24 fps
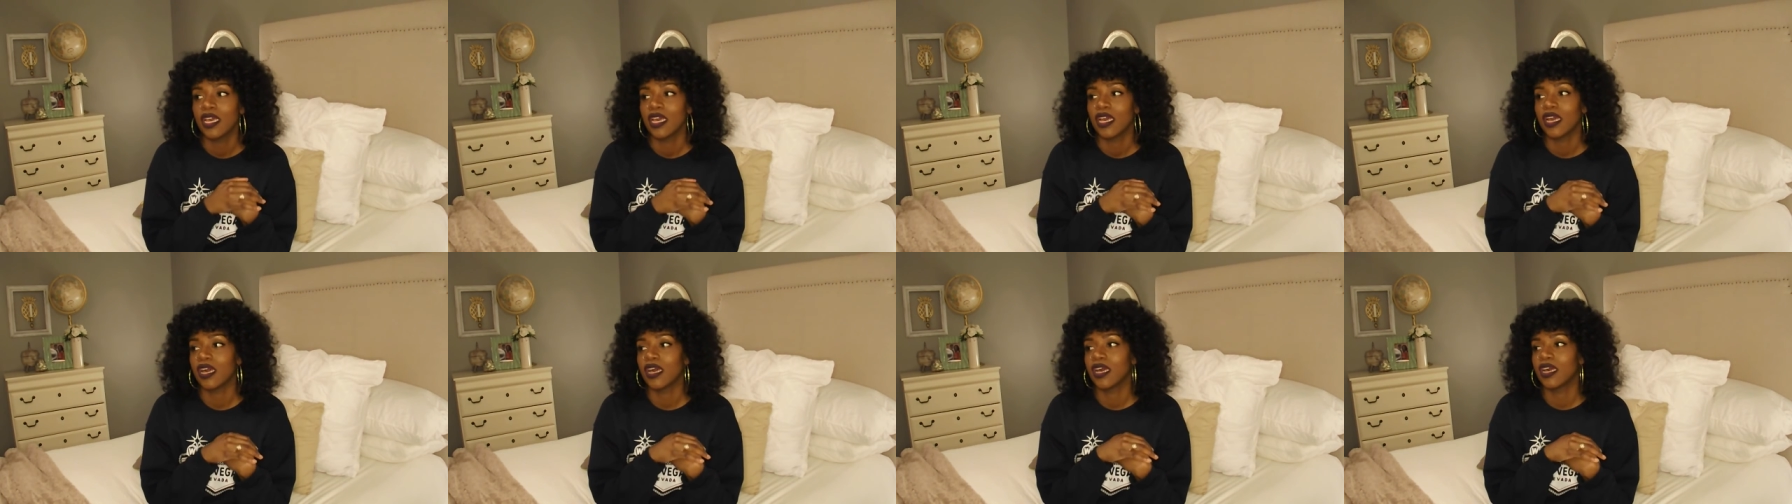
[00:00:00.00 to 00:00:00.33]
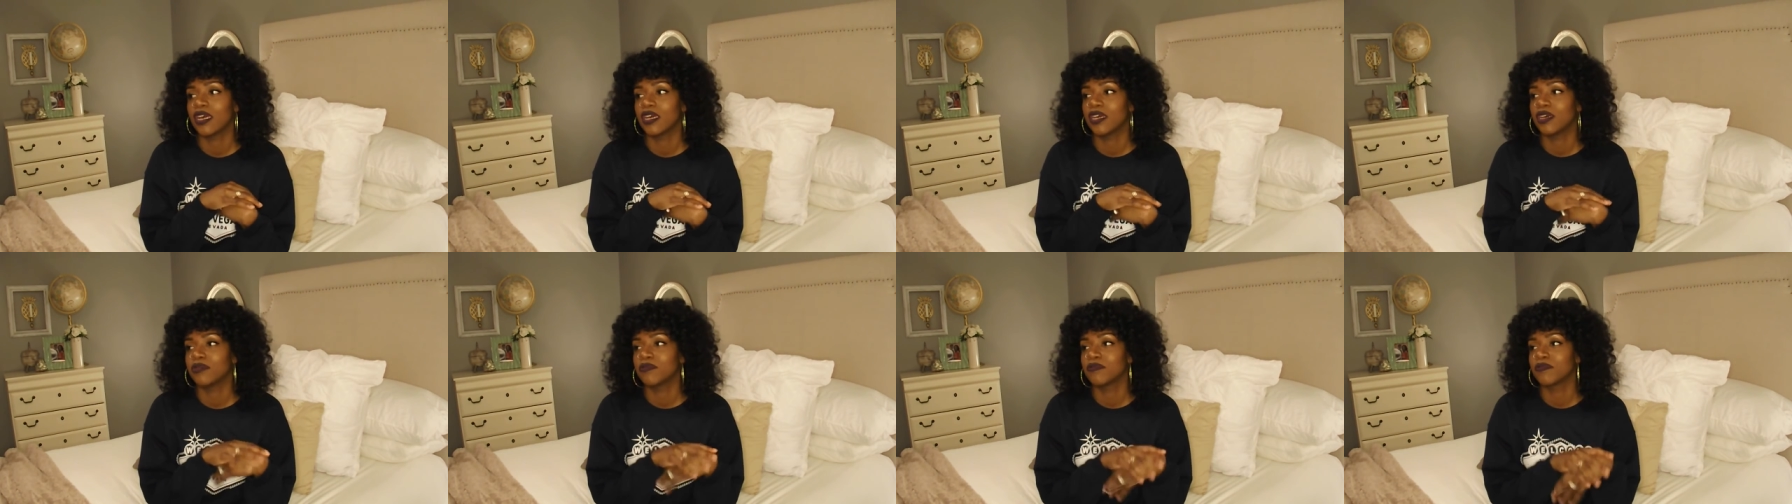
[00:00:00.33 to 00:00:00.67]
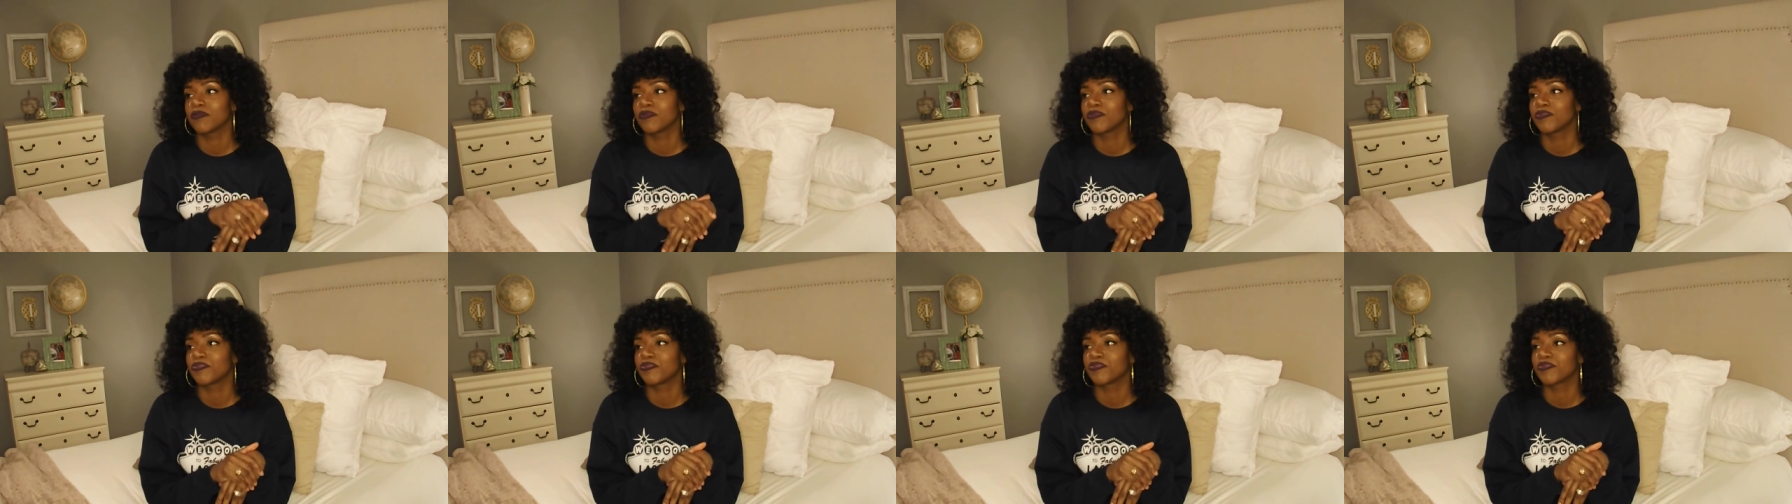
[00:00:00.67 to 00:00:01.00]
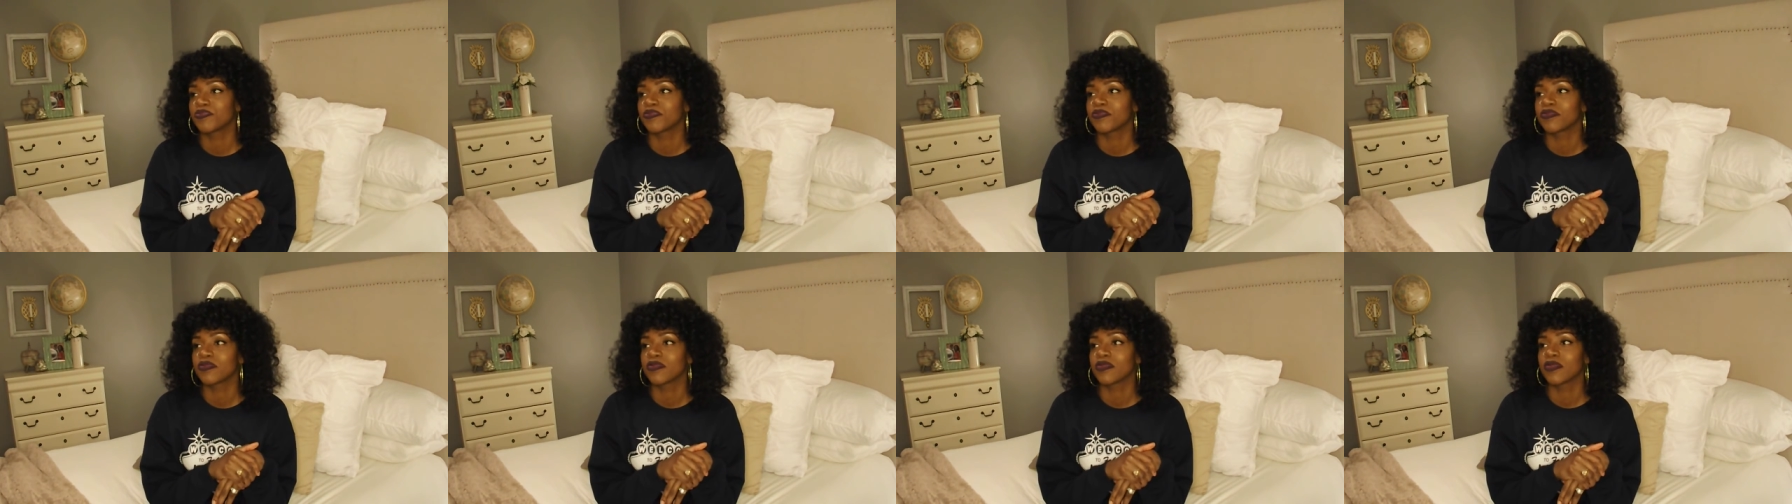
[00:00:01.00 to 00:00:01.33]

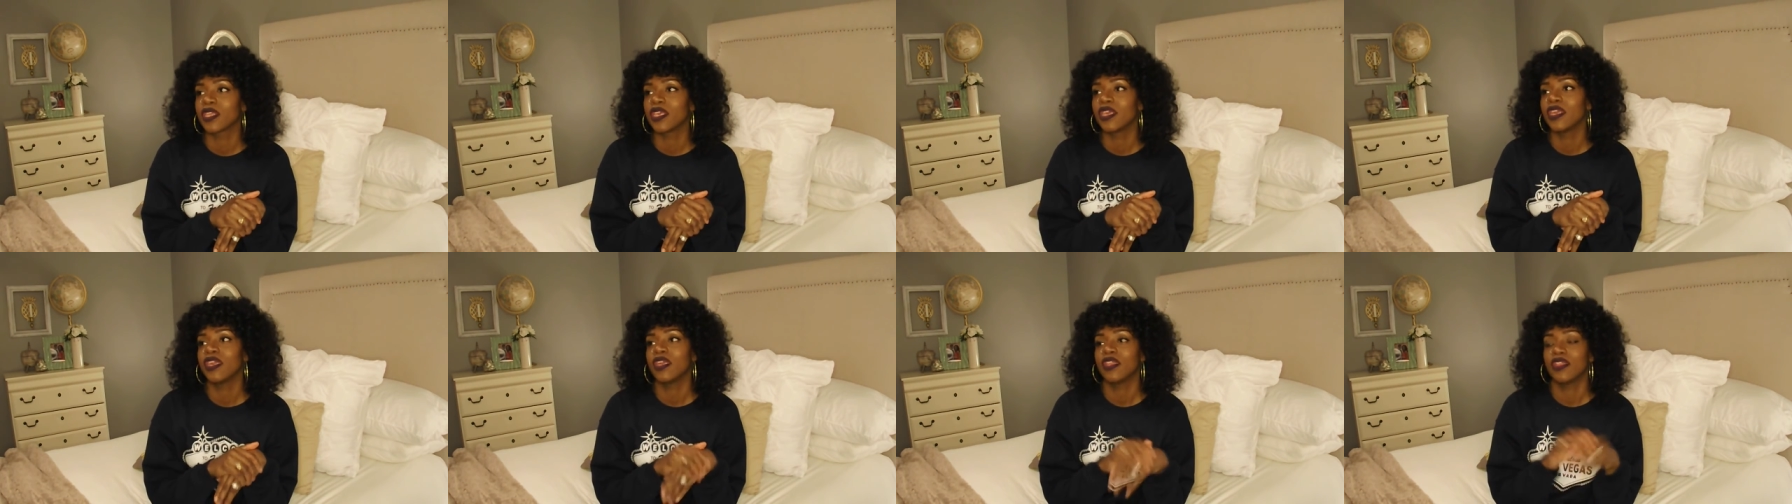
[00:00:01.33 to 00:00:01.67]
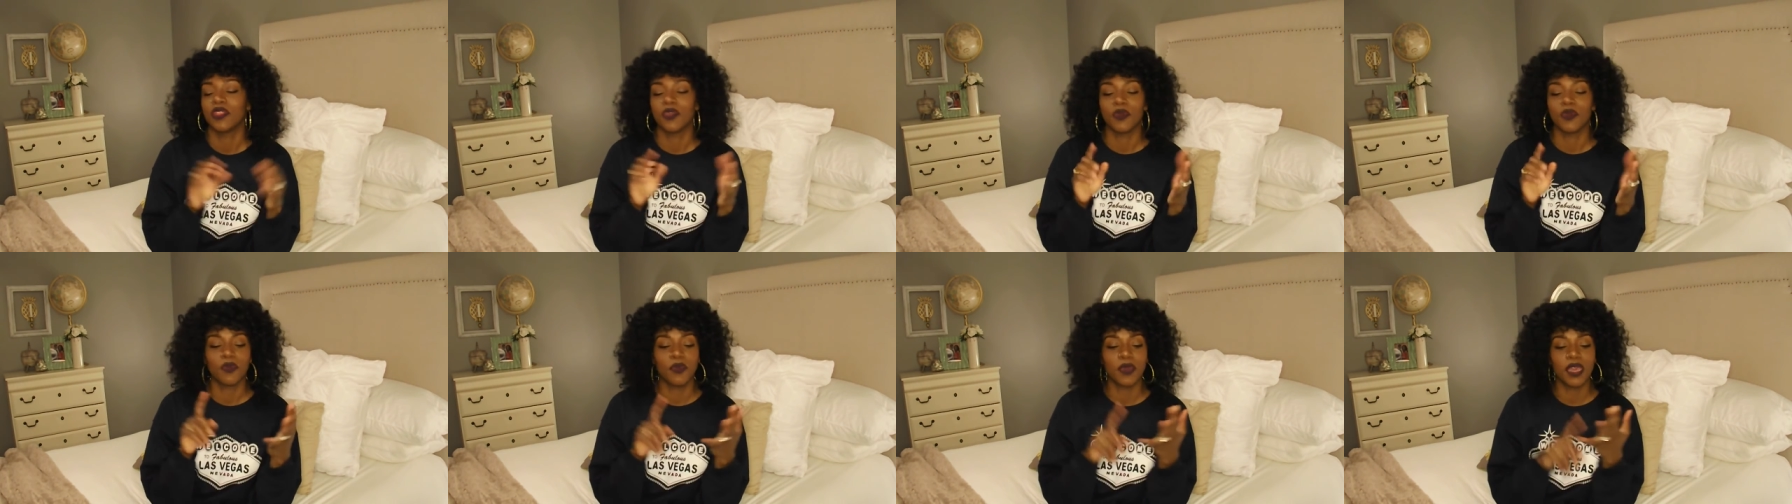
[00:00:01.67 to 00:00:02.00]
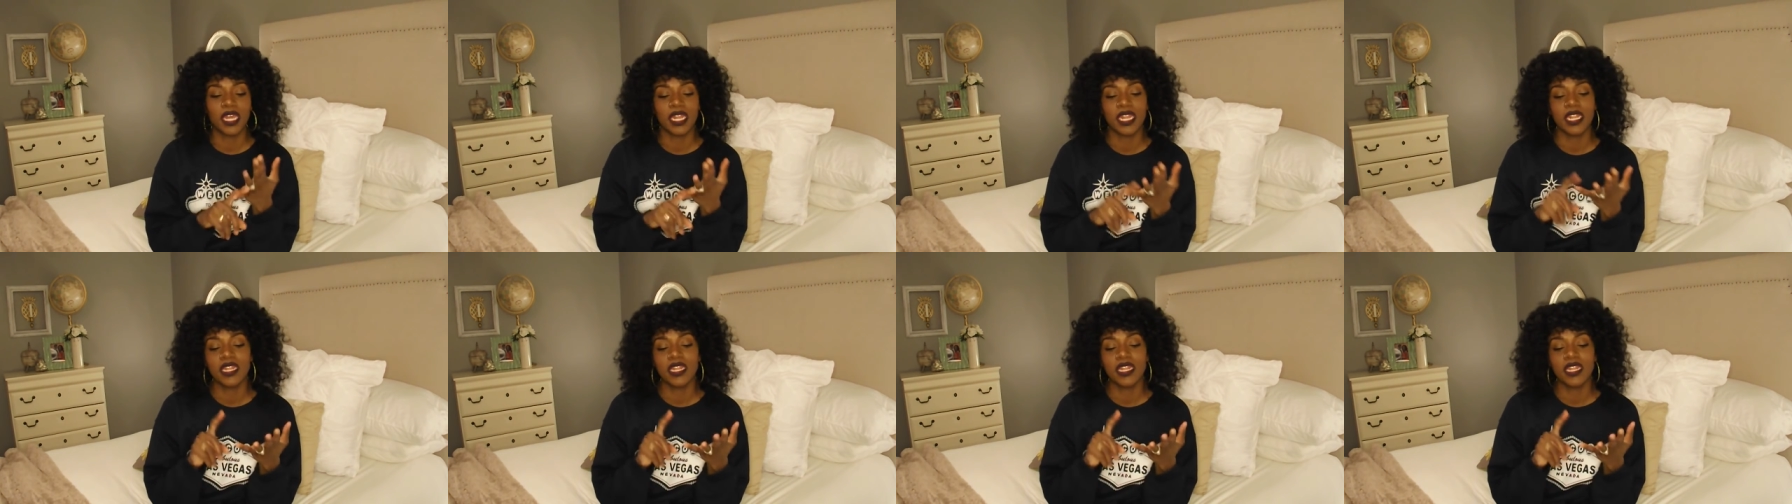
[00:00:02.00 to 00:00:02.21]
The Wynn